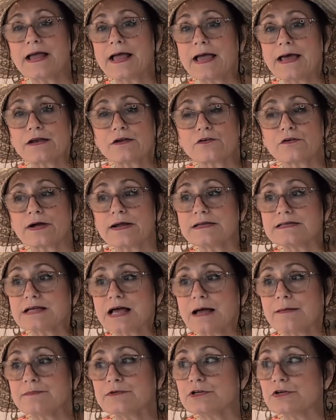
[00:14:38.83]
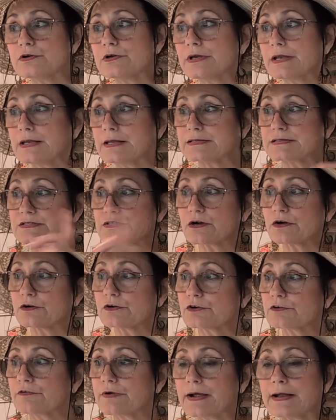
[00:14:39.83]
I had a great time doing it. It's
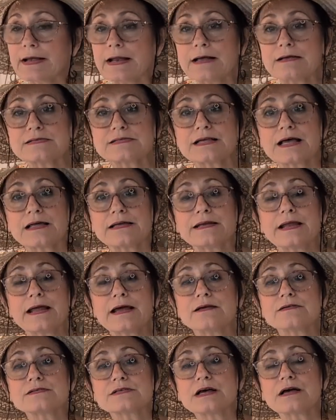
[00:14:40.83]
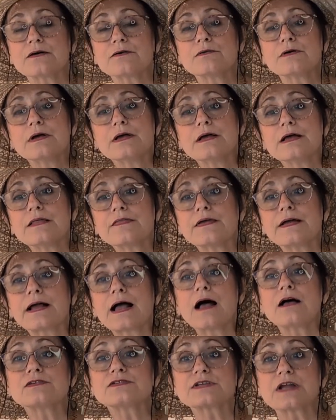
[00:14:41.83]
starting to rain outside now, so I think
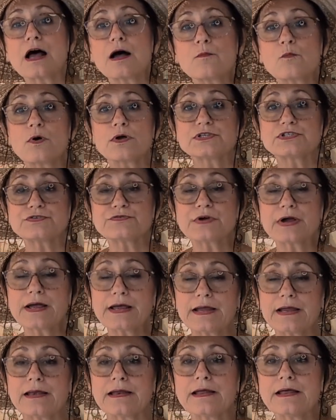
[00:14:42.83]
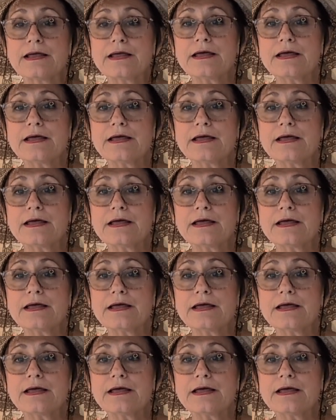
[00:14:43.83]
I'll stop and watch it rain.